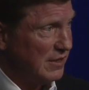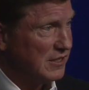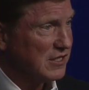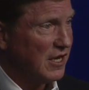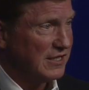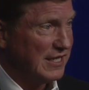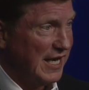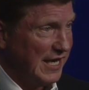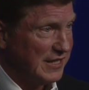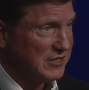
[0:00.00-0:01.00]
It's called
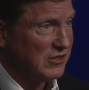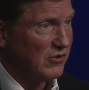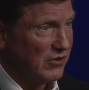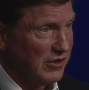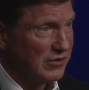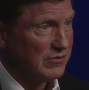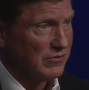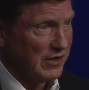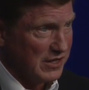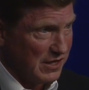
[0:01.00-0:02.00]
enhanced oil
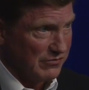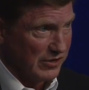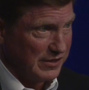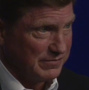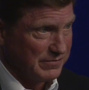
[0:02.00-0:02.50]
recovery.